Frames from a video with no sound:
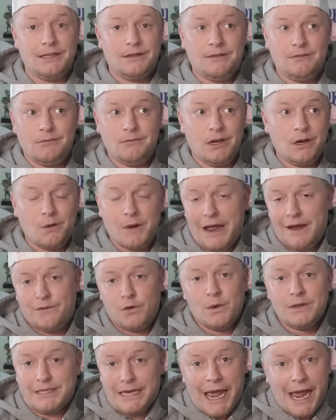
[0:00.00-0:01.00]
And, you know,
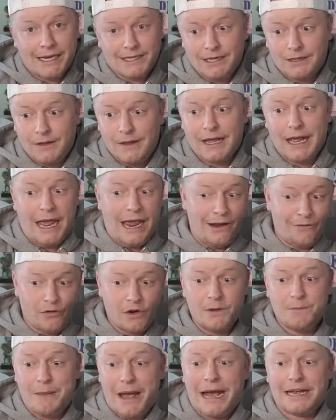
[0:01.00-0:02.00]
everyone's acting like
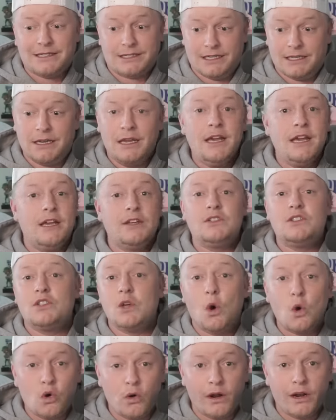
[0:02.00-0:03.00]
every basket is
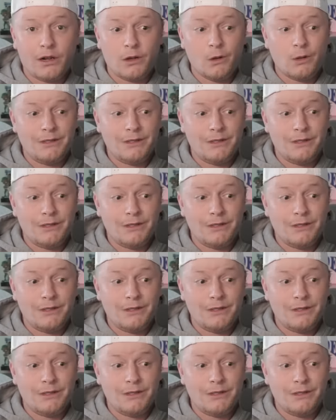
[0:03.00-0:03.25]
so critical.